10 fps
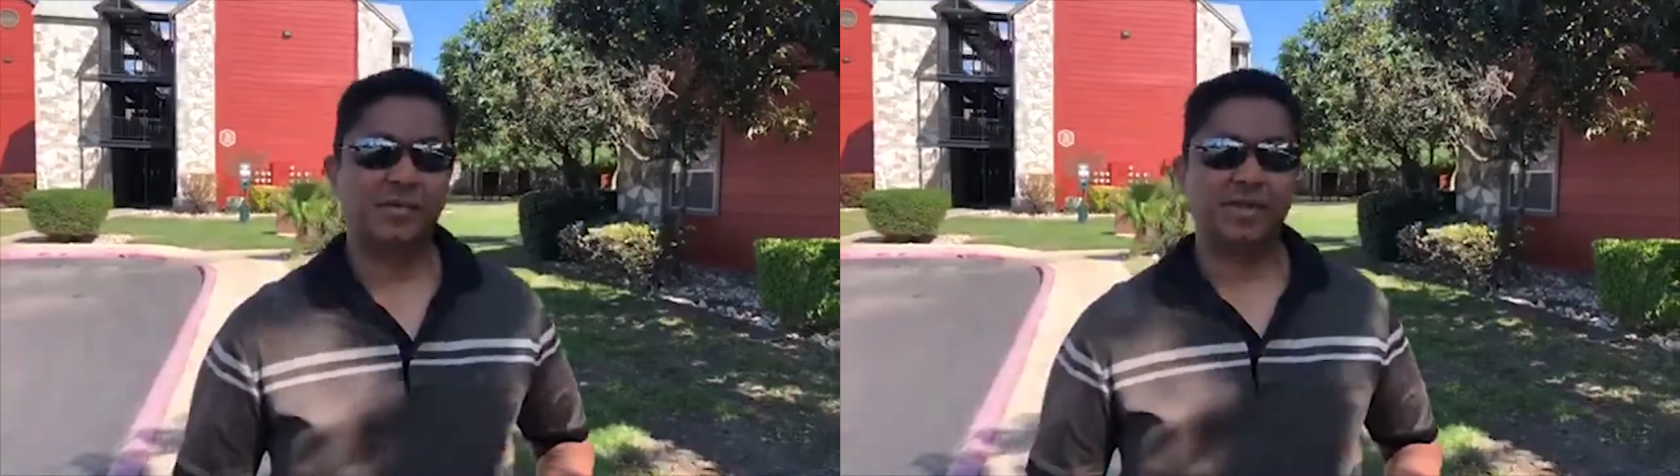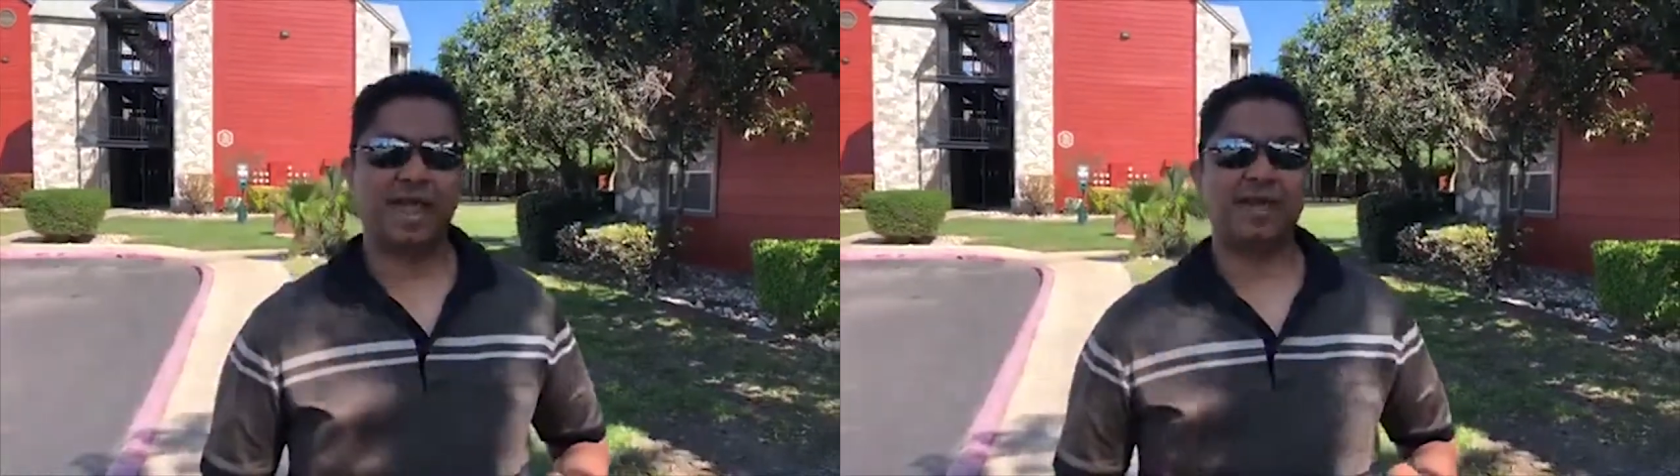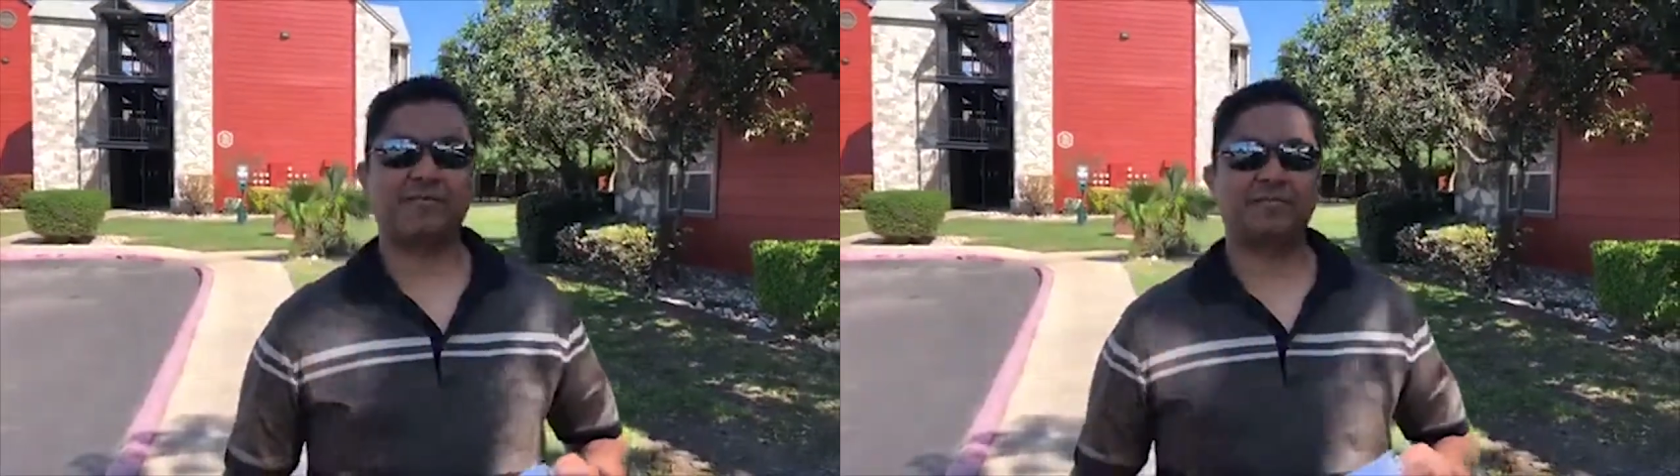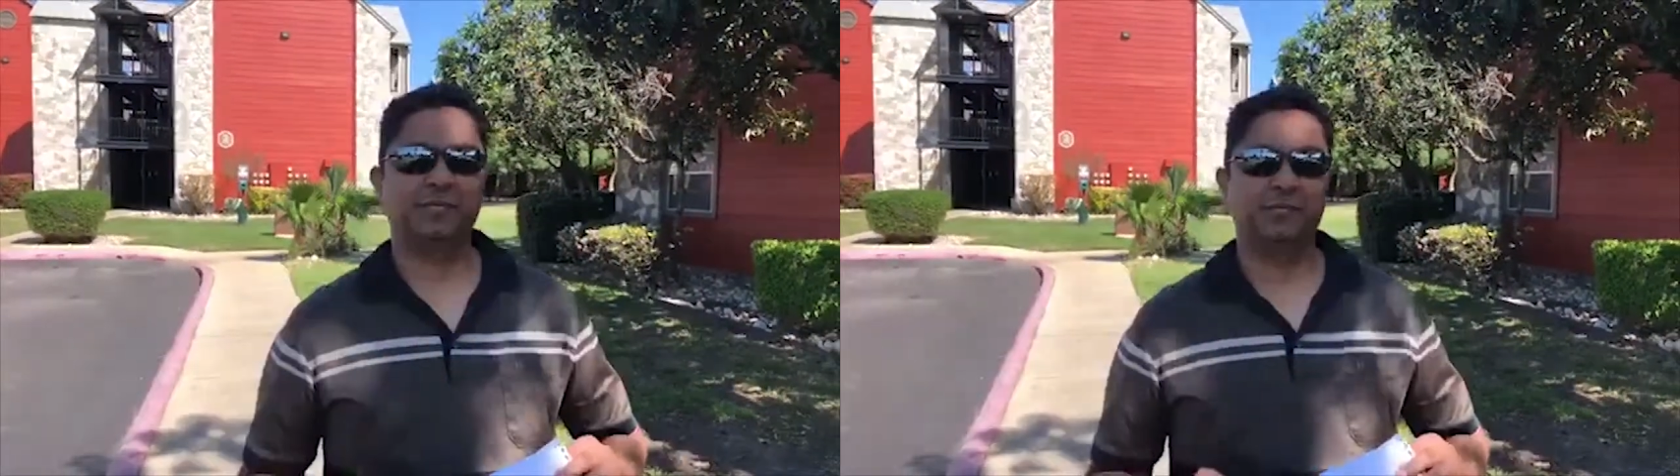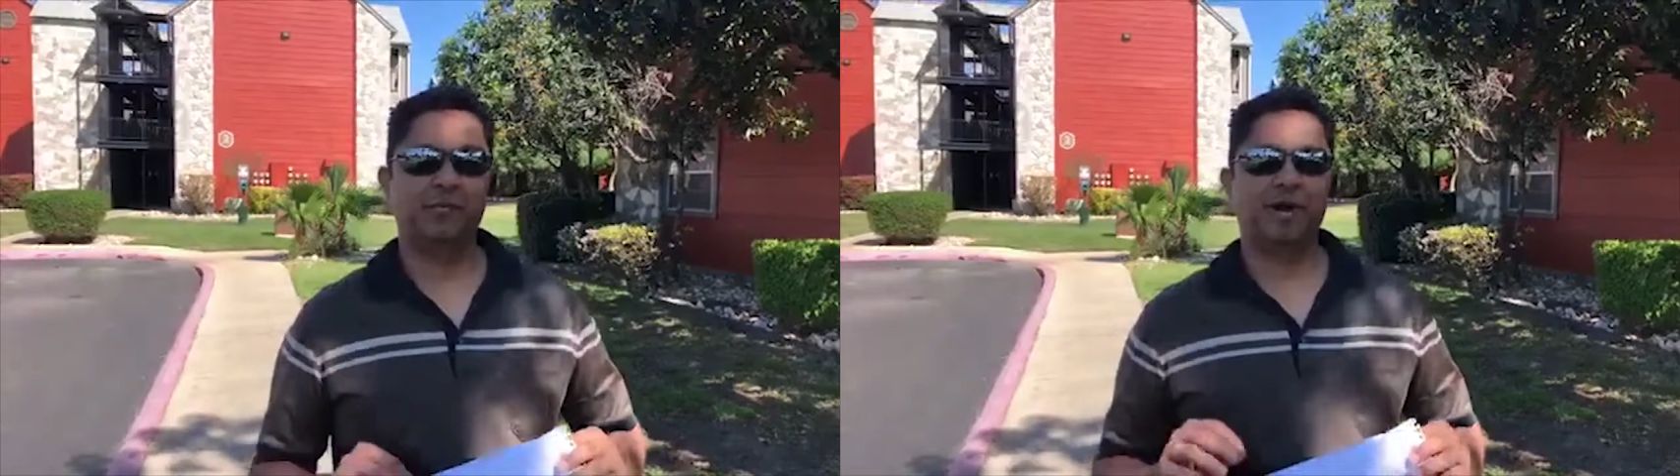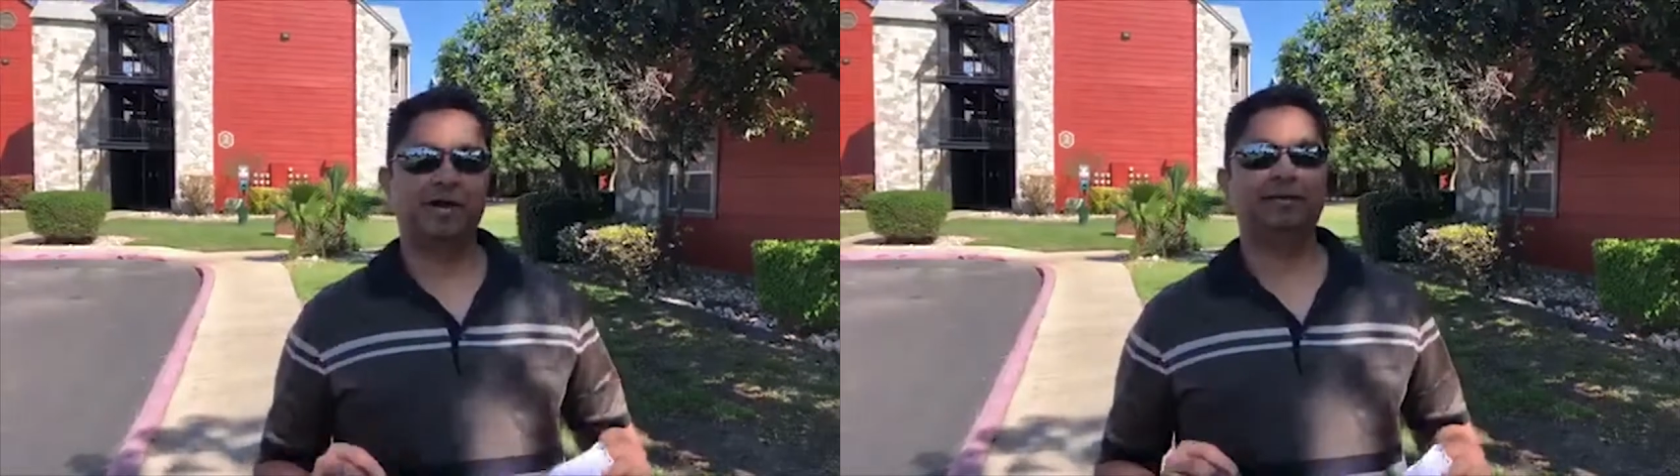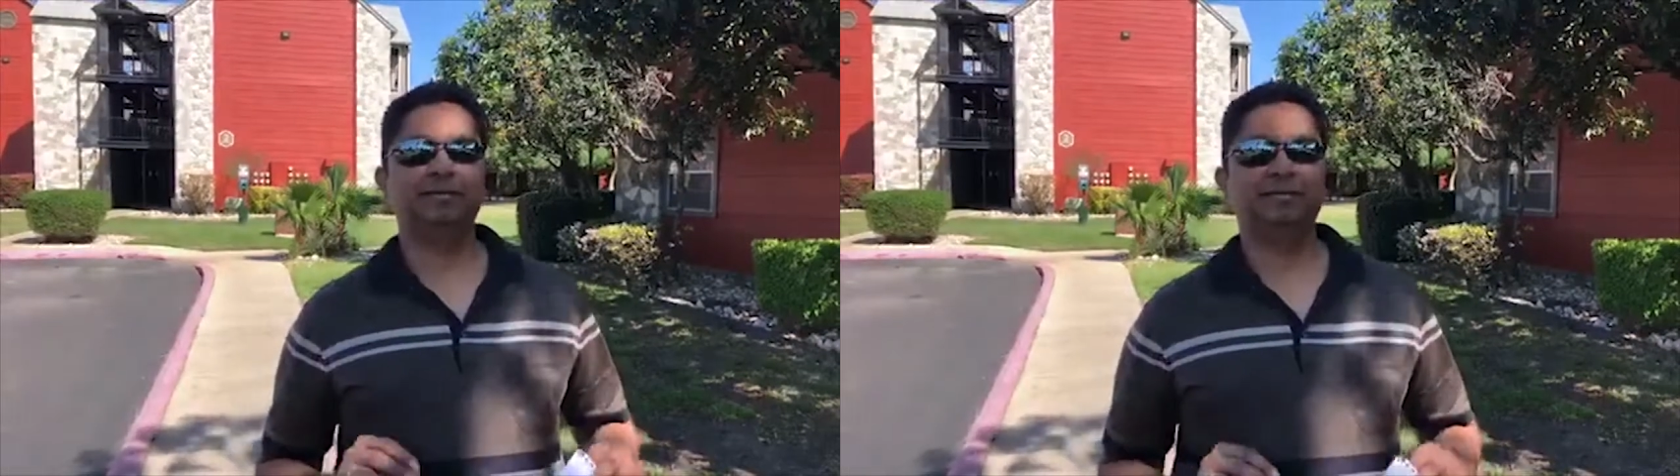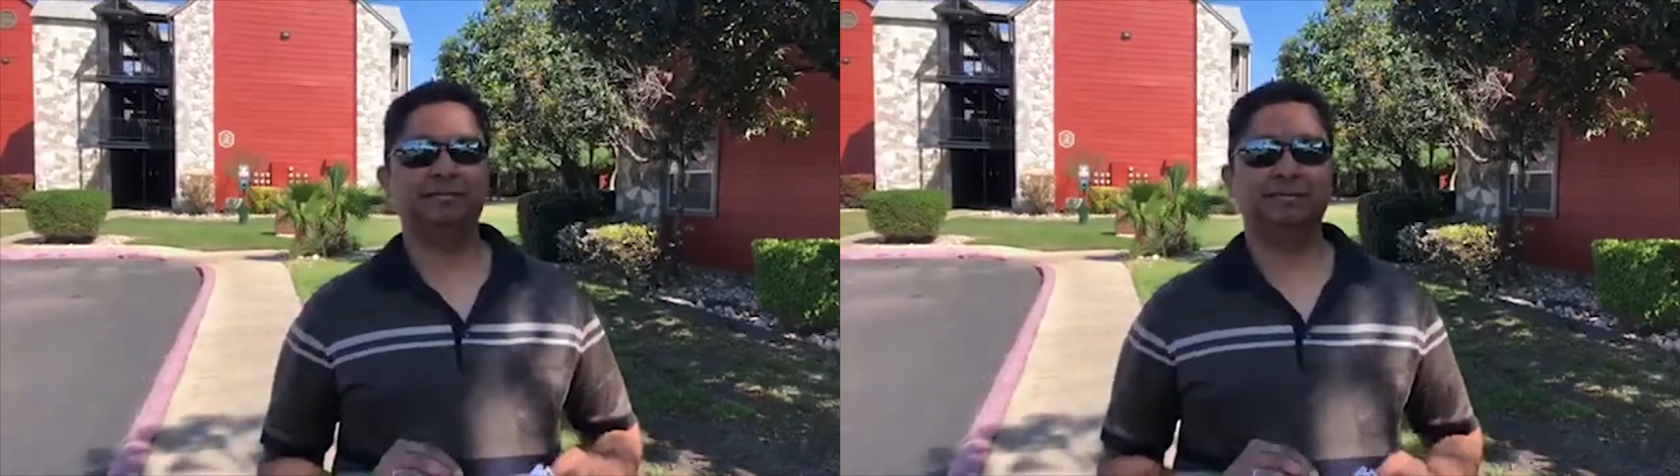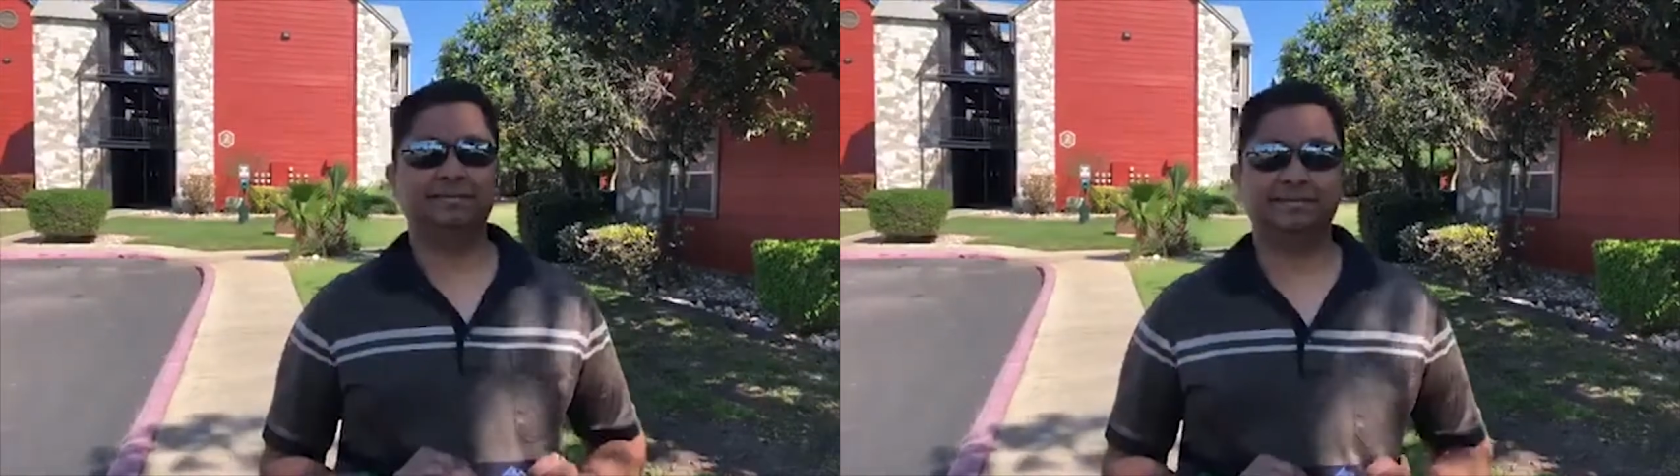We have one